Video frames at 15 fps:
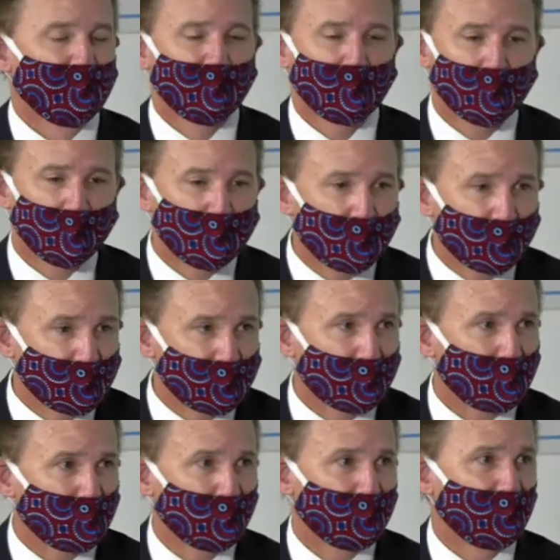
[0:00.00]
very
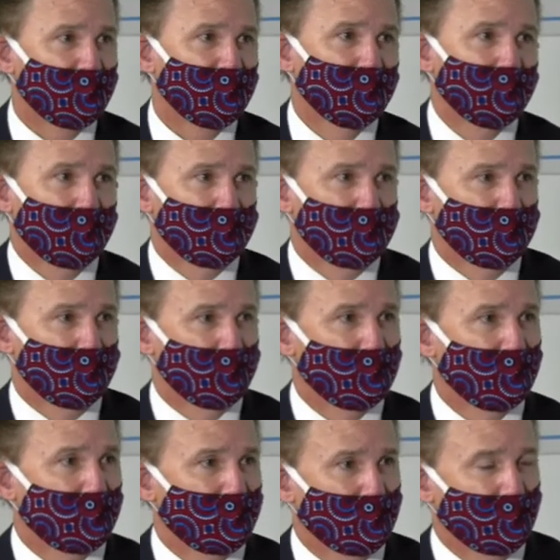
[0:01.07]
basic preventive measures
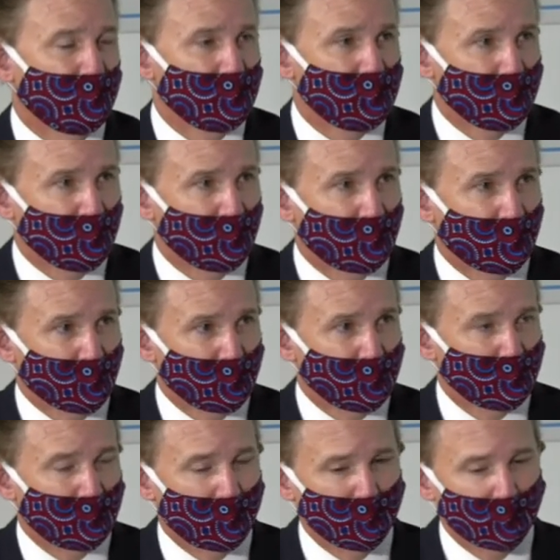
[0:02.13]
that the Ministry of Health
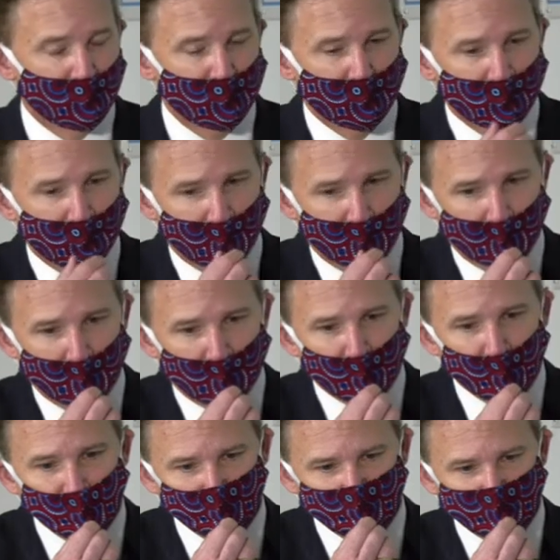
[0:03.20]
has published.
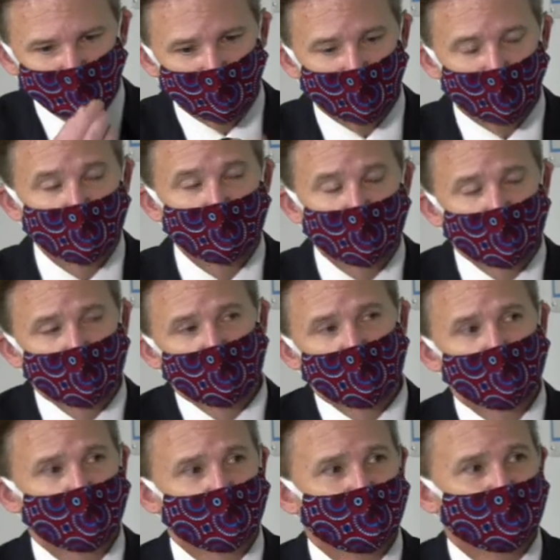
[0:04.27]
And, uh, and I would
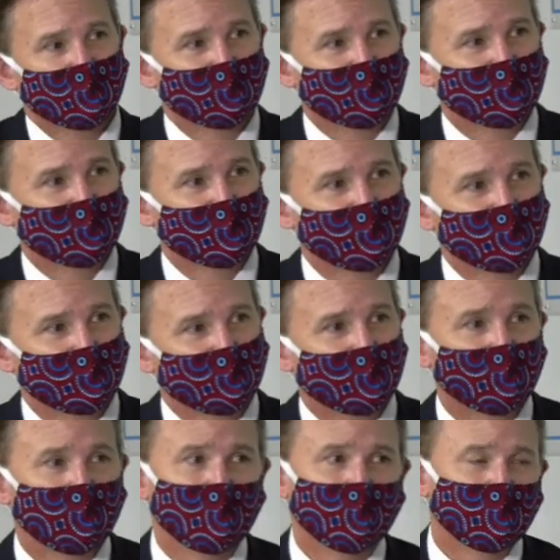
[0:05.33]
urge that that, uh, that,
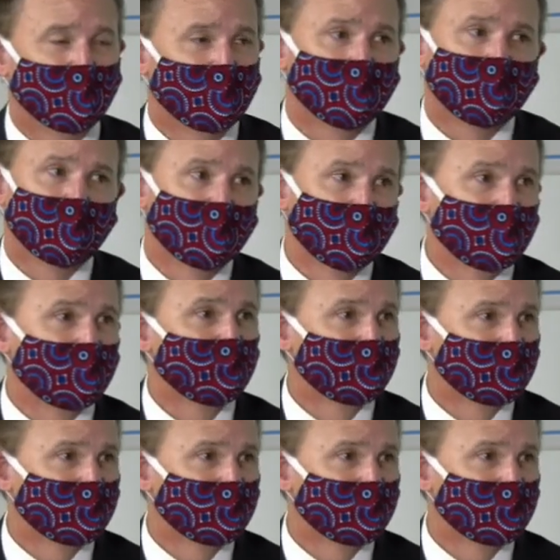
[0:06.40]
that be made a priority.